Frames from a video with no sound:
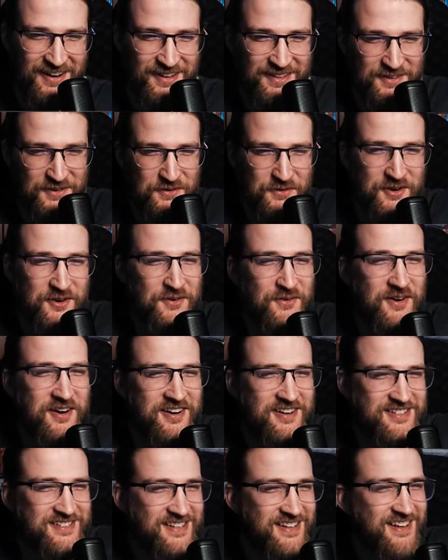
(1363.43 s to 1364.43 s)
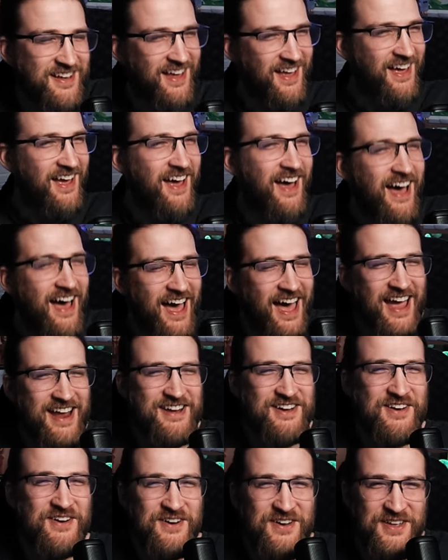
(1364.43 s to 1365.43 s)
out of the woodworks. I
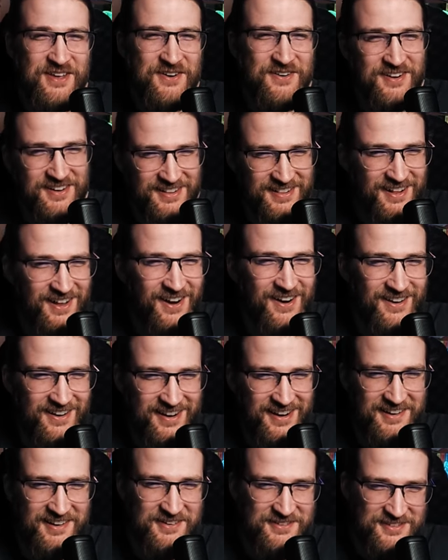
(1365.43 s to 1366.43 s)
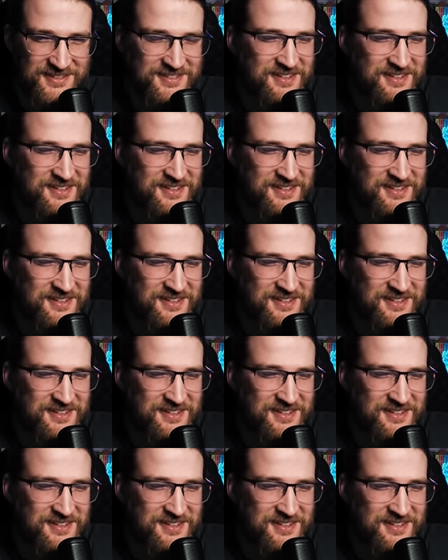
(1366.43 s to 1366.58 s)
knew you were lurking, you